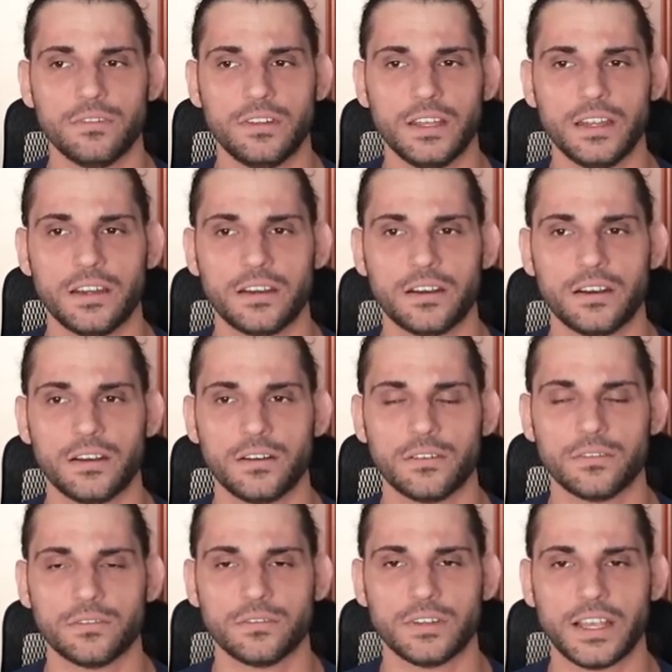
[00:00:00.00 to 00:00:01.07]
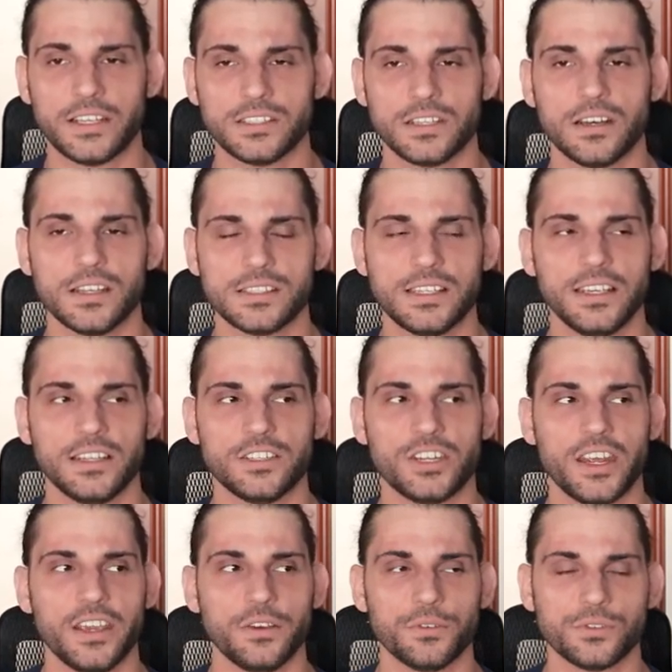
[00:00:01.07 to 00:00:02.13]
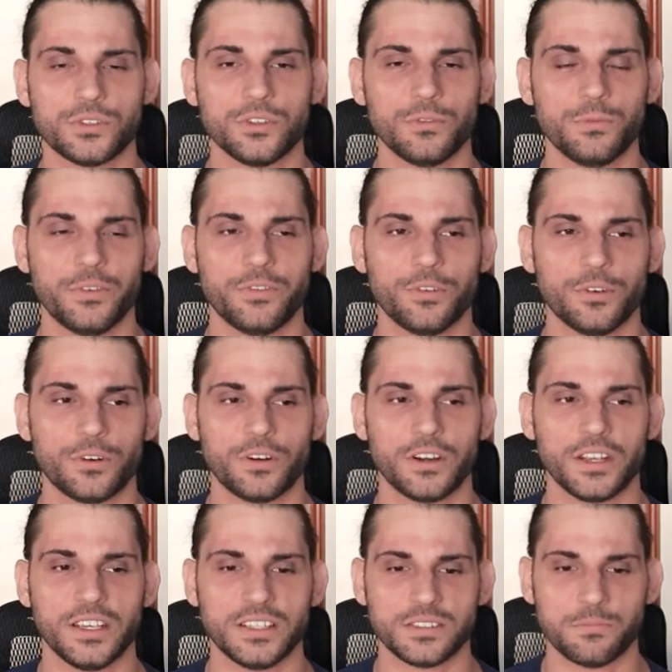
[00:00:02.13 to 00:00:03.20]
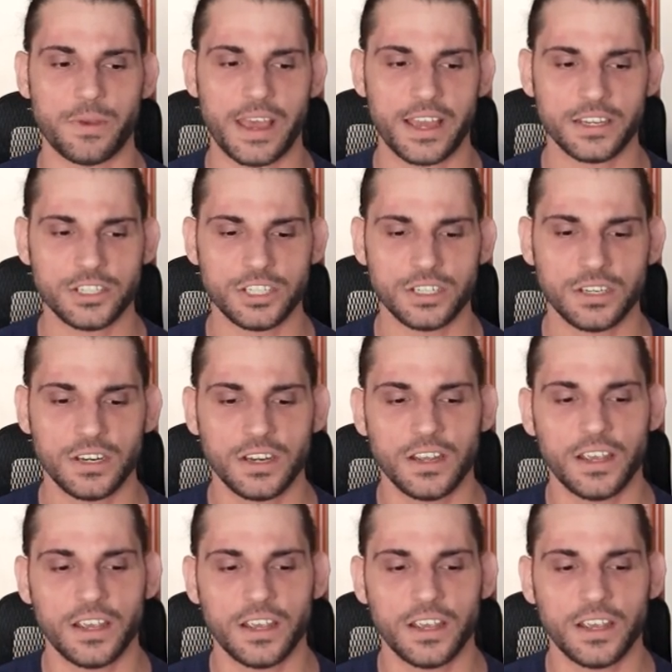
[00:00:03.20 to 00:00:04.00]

they're exhausting Jey Uso before his match.